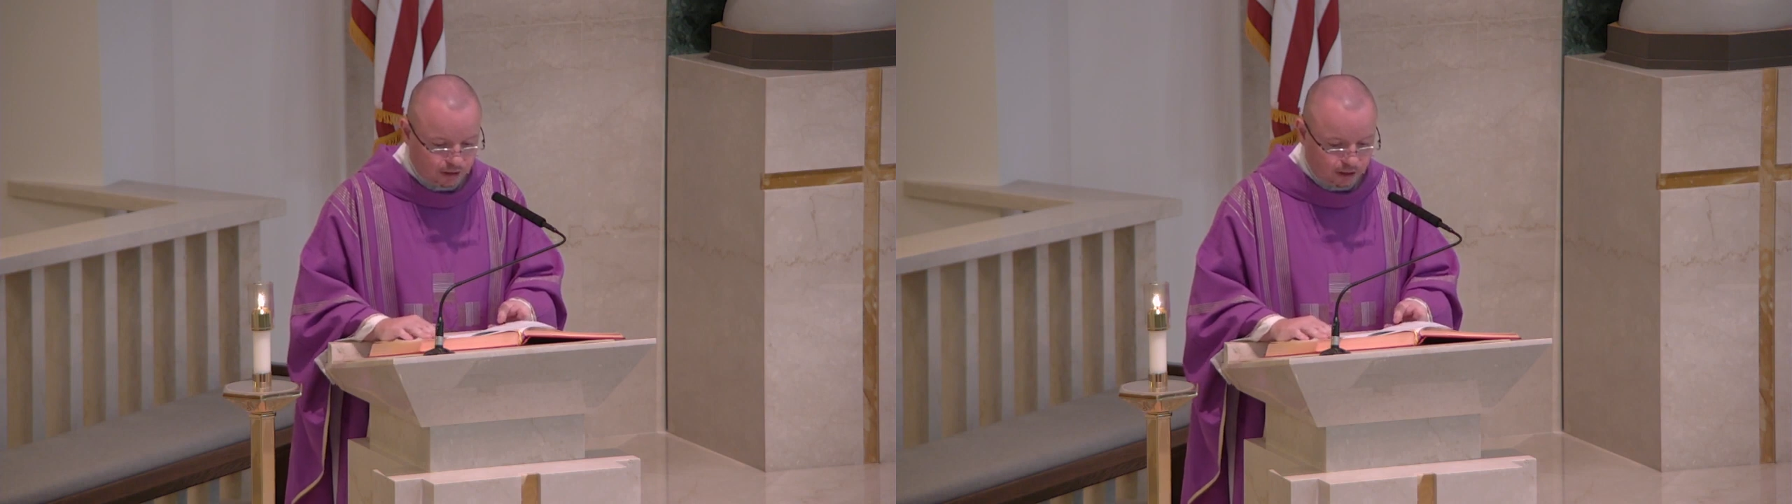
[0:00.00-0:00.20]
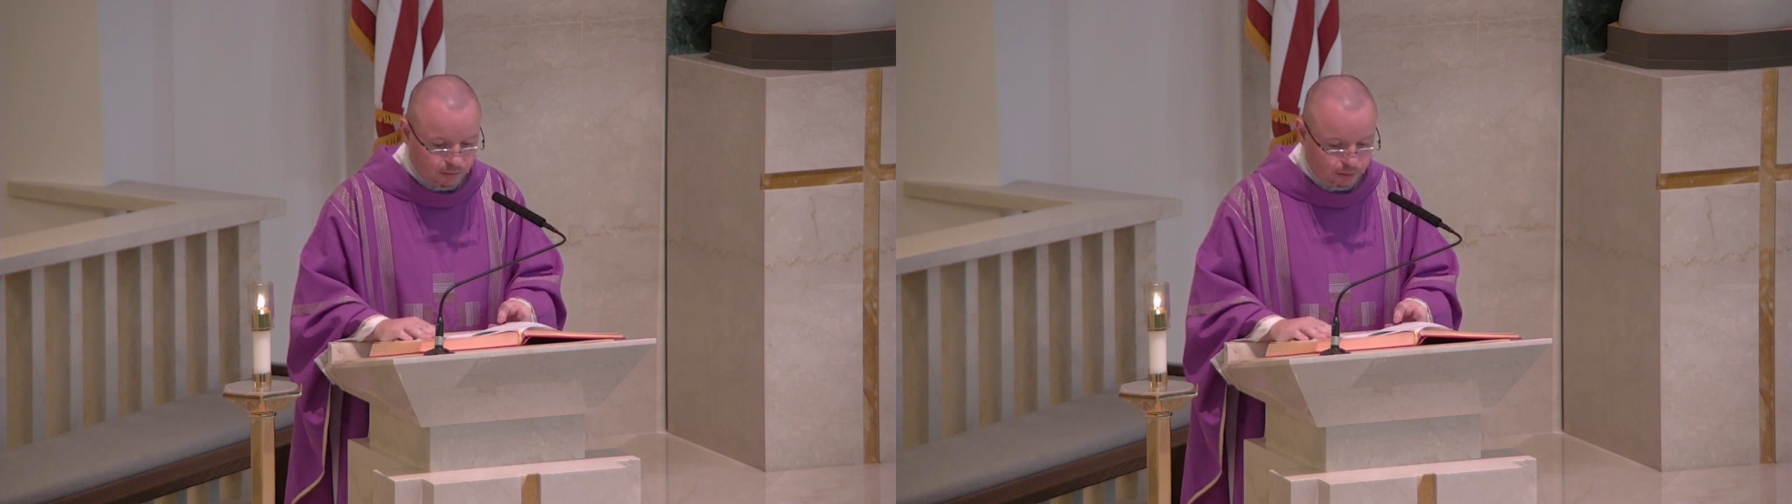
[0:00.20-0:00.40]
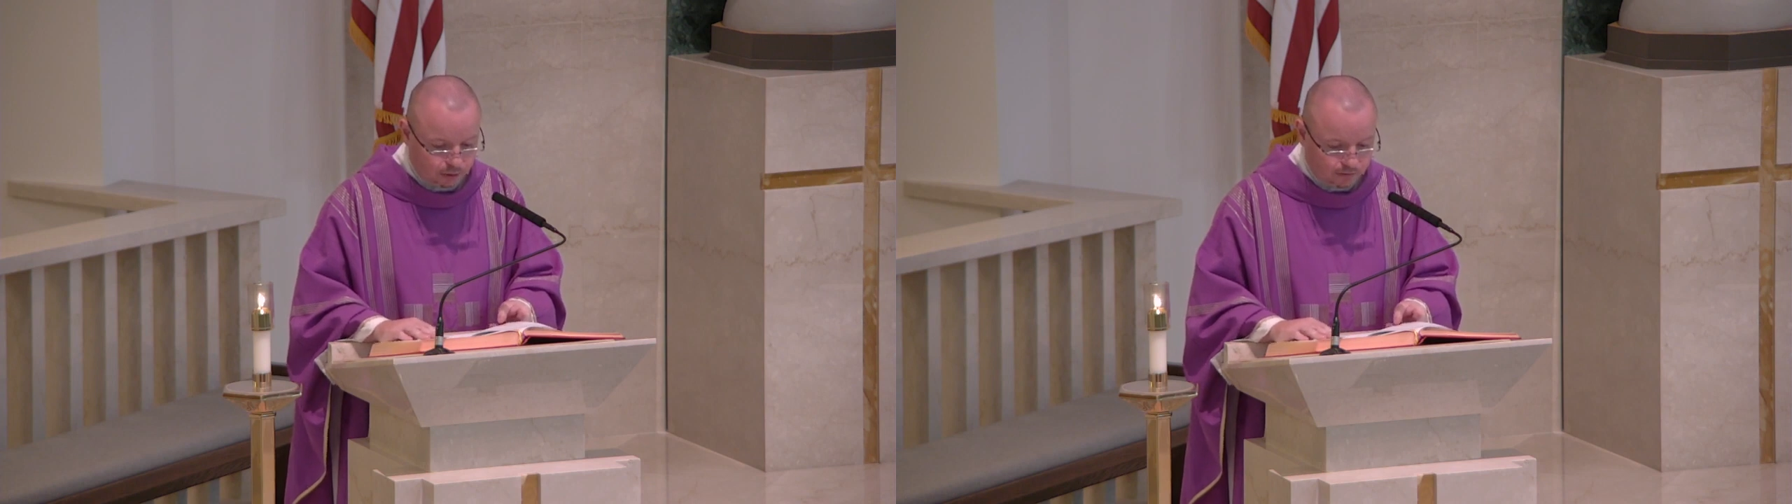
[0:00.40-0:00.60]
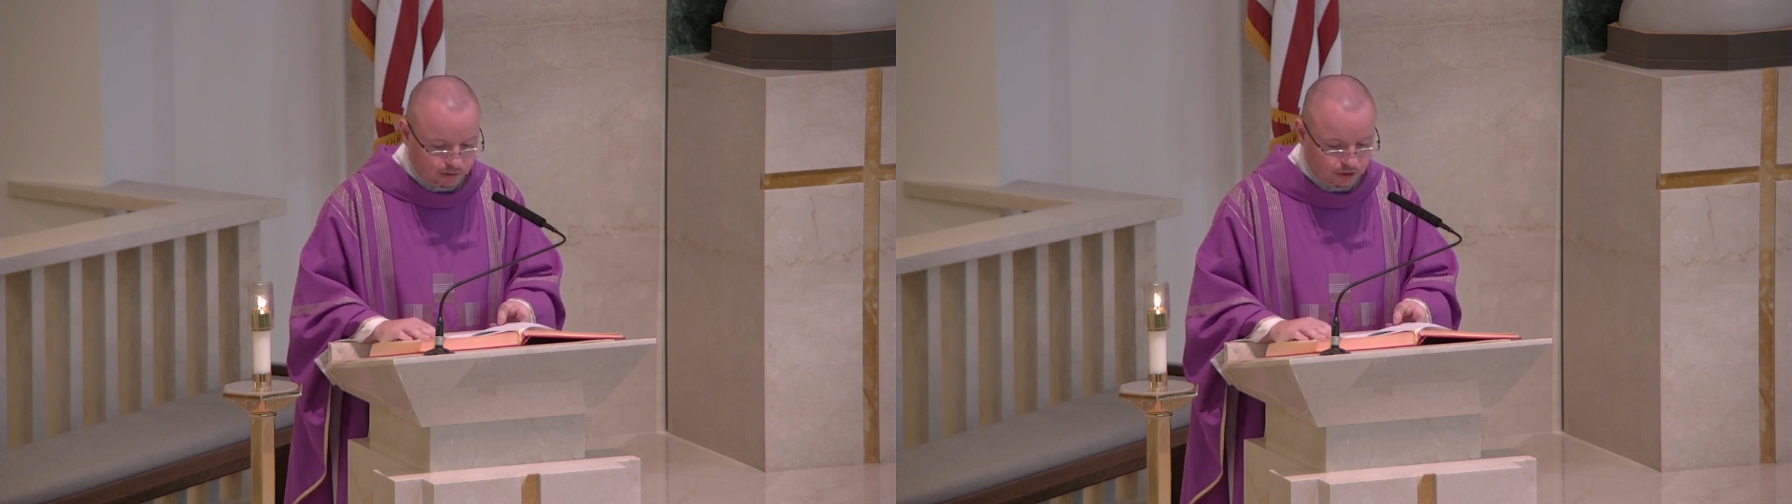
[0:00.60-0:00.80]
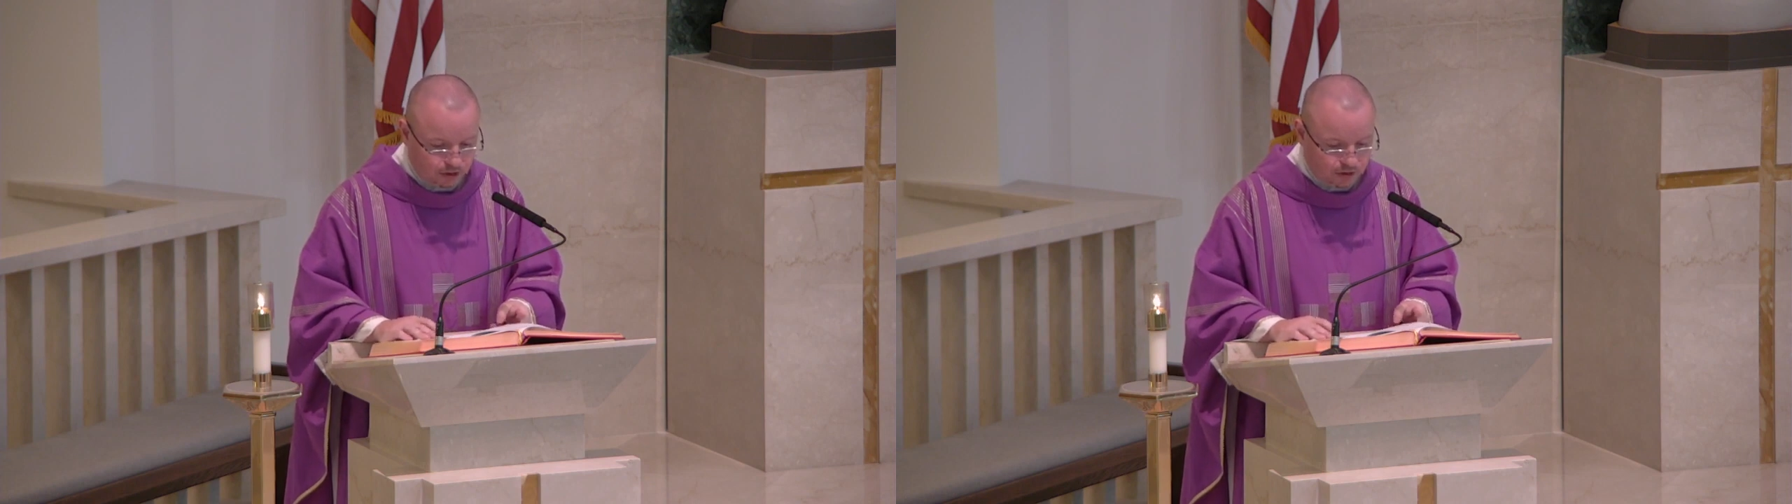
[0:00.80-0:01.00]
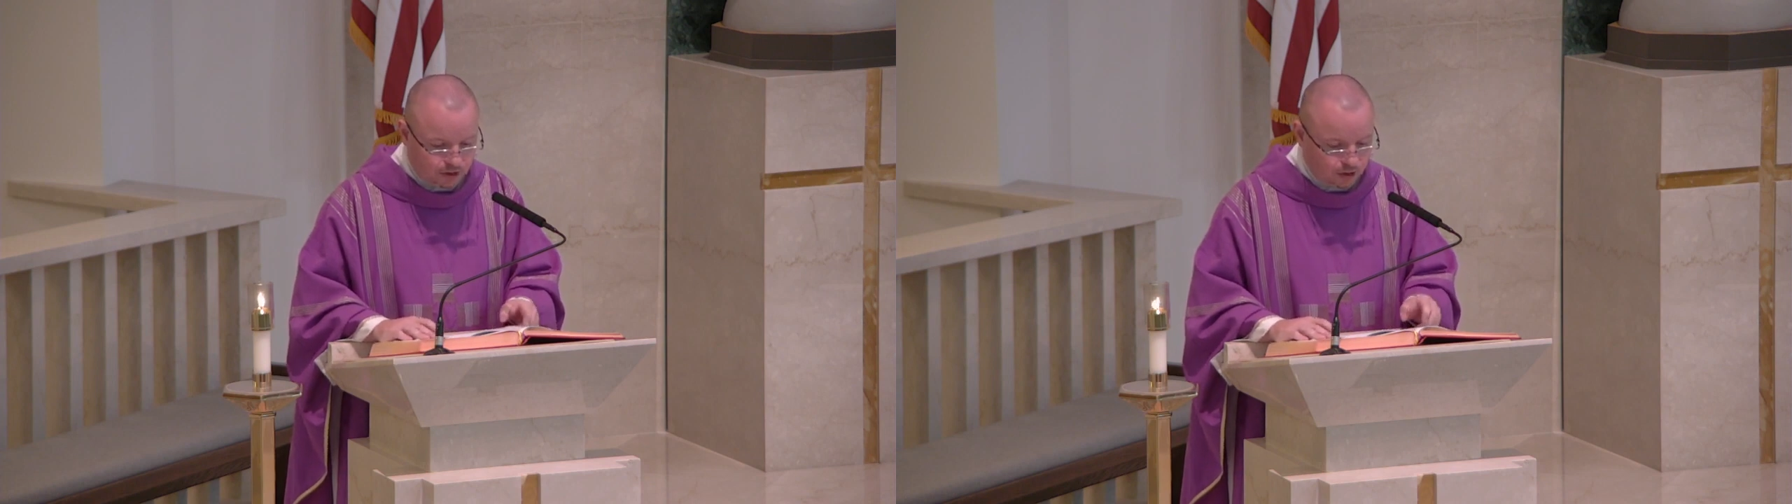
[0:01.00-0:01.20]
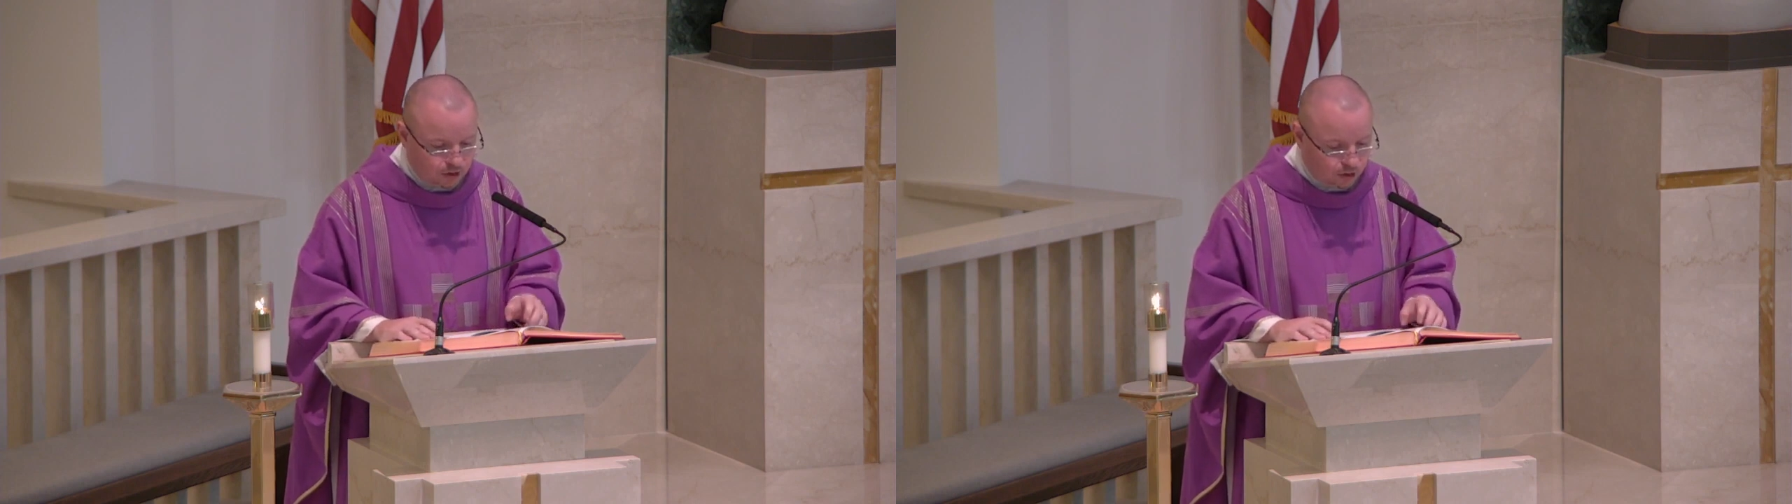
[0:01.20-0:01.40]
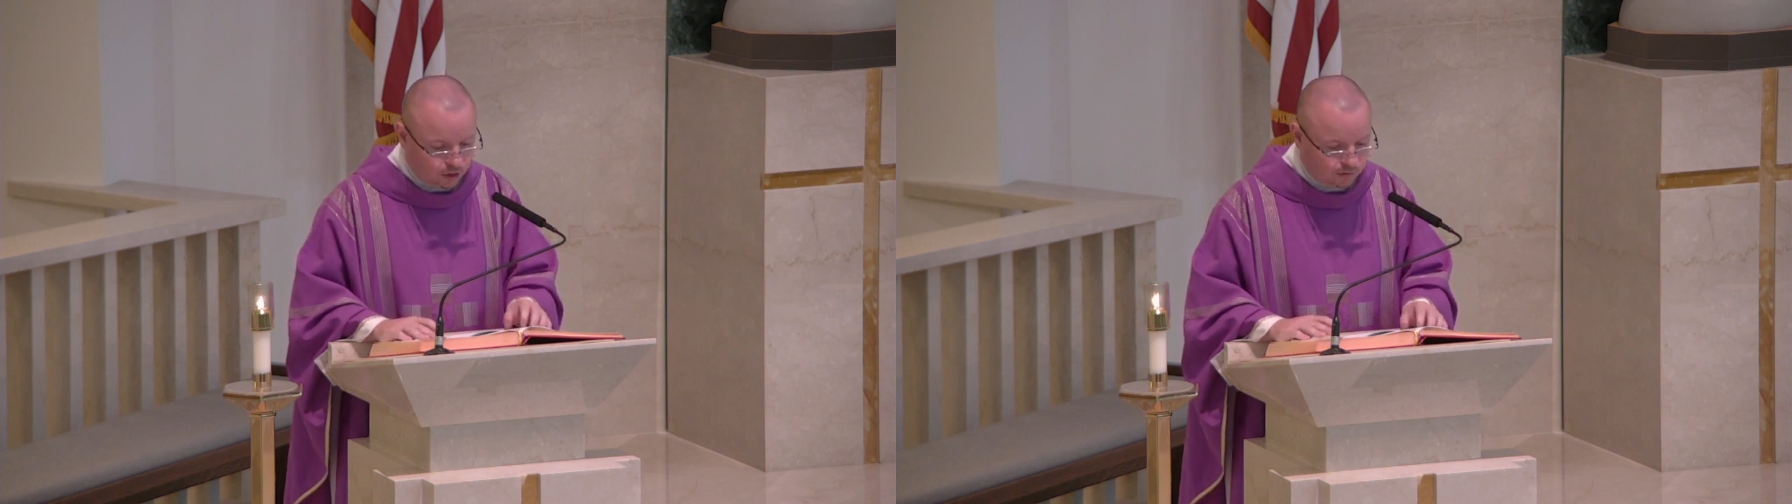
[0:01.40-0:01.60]
our privileges,
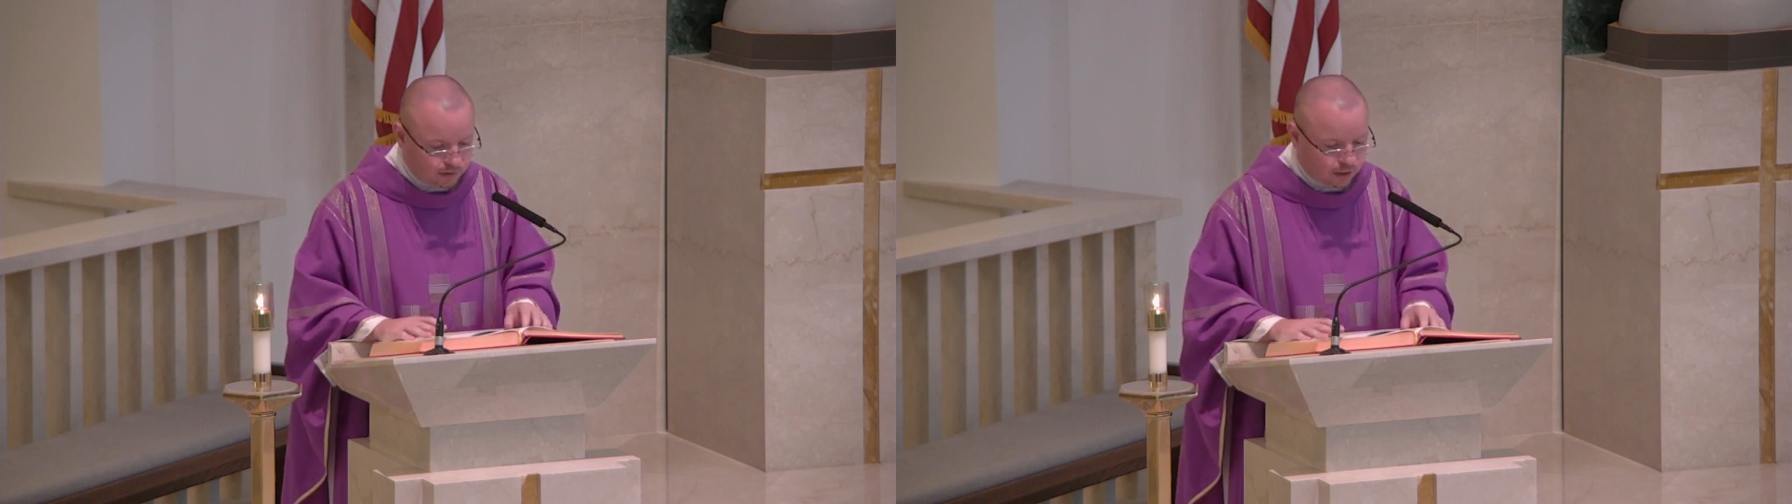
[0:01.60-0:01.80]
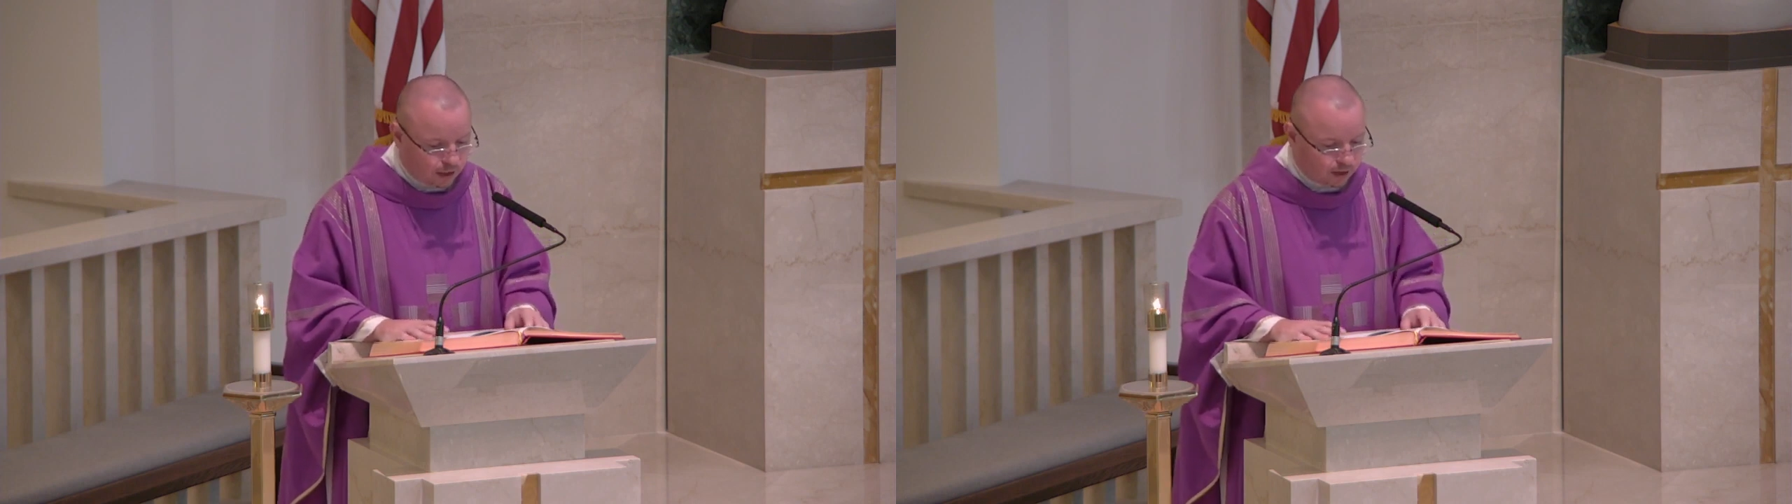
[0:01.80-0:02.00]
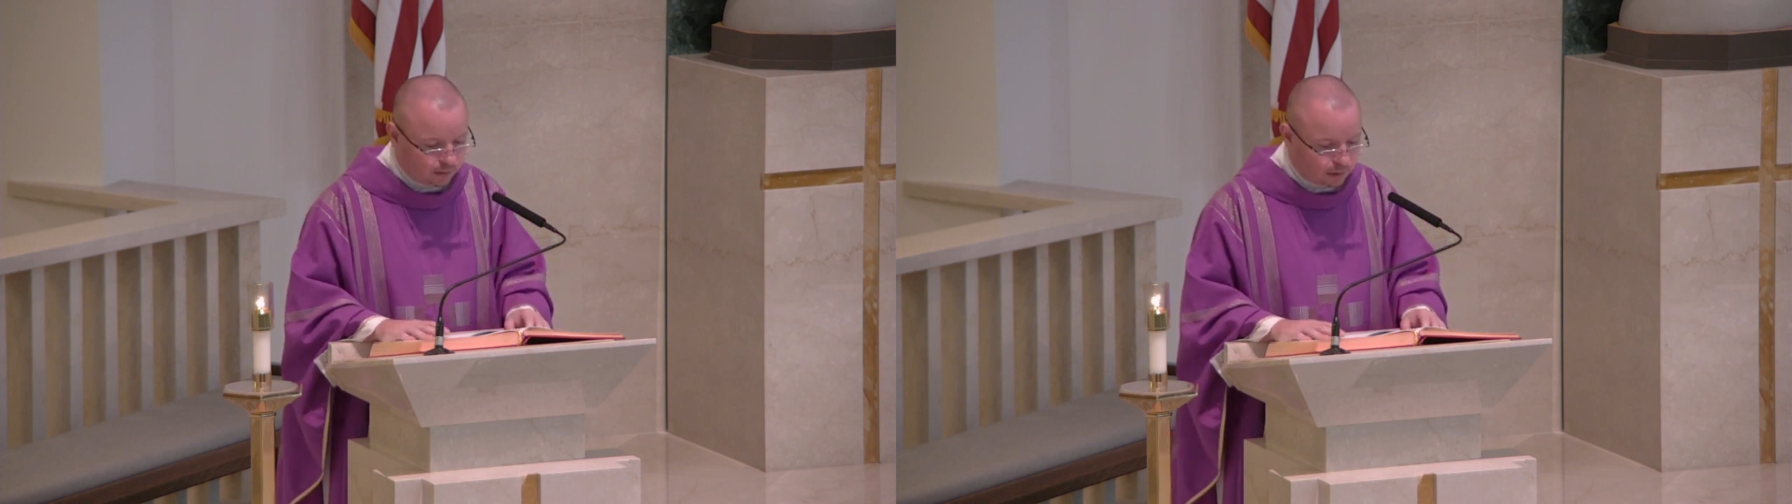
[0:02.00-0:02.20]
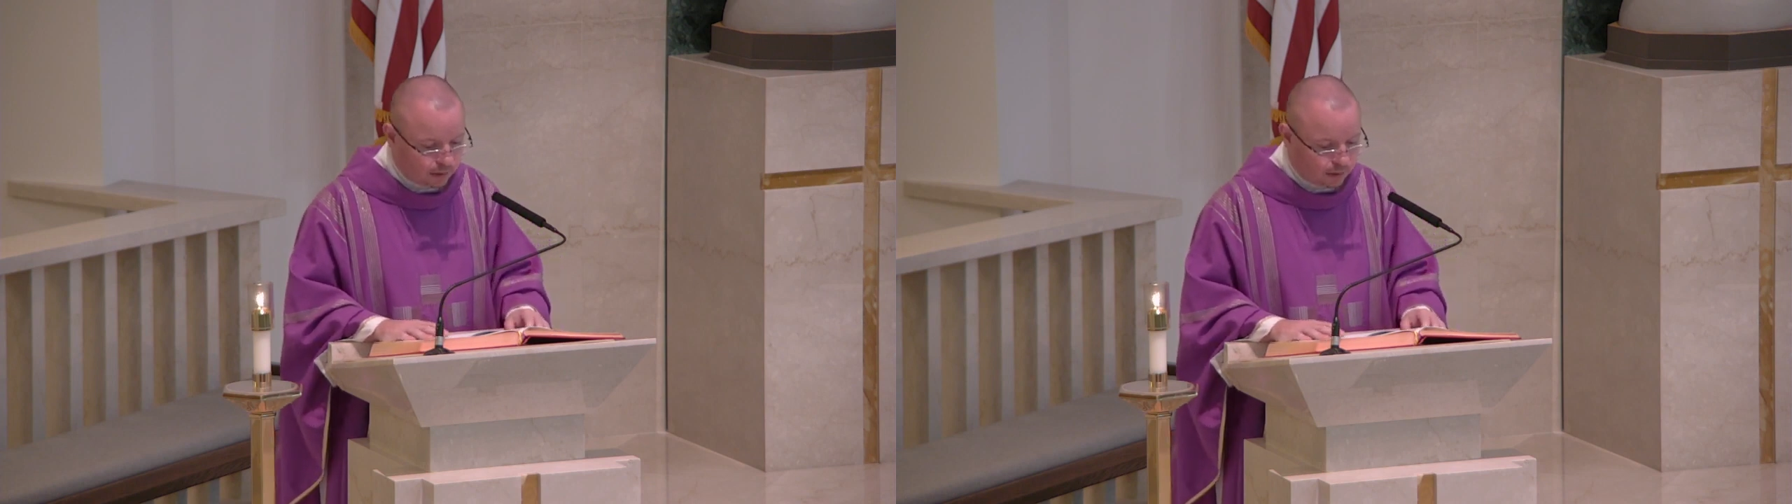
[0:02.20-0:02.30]
deserving our